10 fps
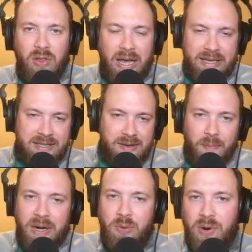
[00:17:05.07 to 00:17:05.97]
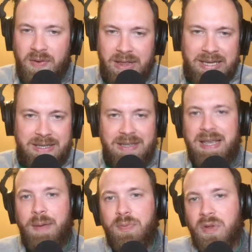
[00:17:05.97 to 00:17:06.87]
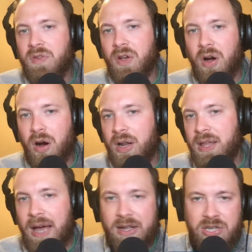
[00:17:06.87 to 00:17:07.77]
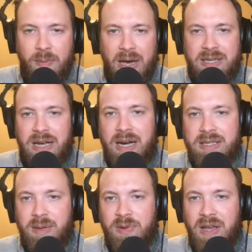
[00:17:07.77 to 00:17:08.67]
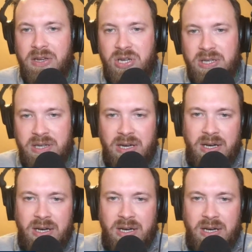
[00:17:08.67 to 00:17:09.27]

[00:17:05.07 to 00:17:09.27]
Like, somebody would have at least attempted to guard. And yeah, J-Max got his limitations,